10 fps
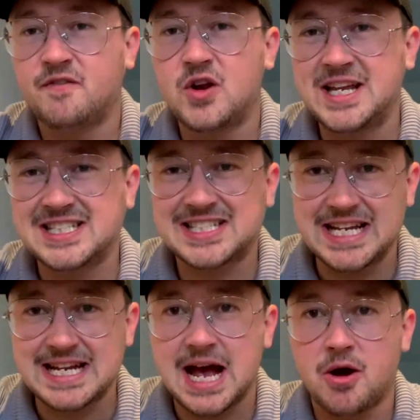
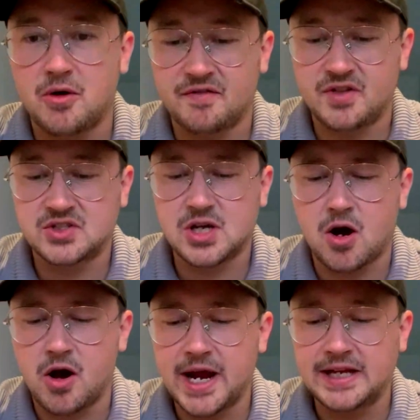slid out of the
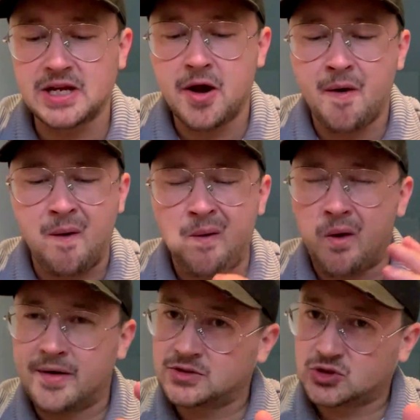side.
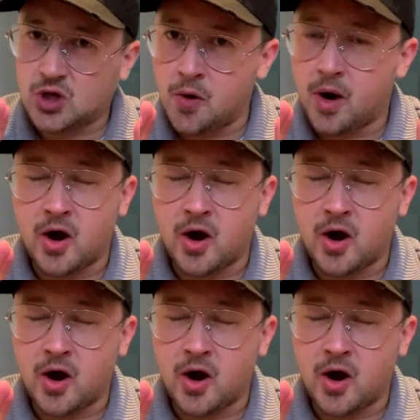So